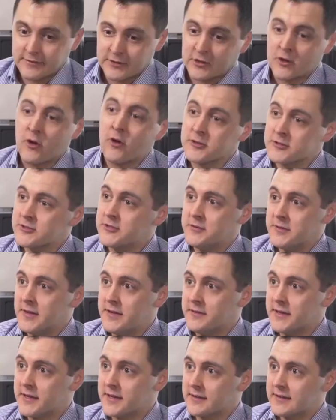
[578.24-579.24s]
The cost of
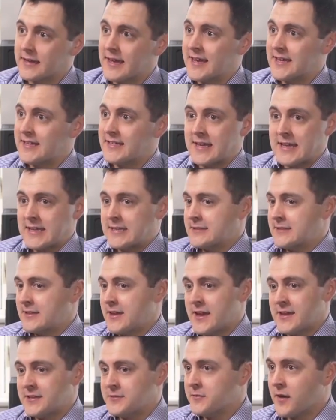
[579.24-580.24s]
living
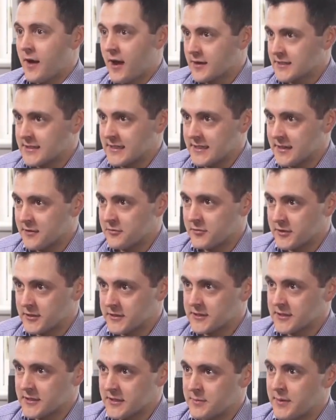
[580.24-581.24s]
is vastly
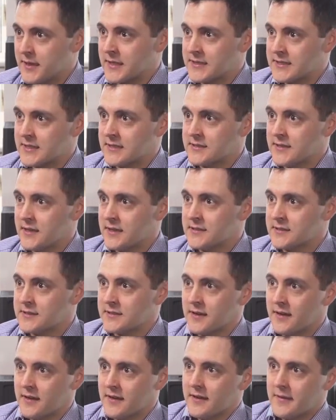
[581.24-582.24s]
different to the big
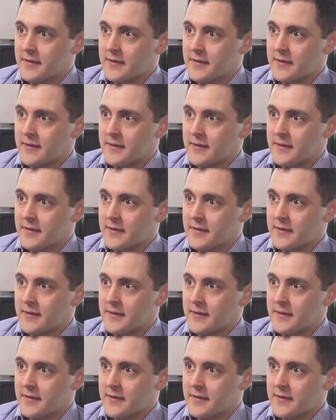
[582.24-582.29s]
cities,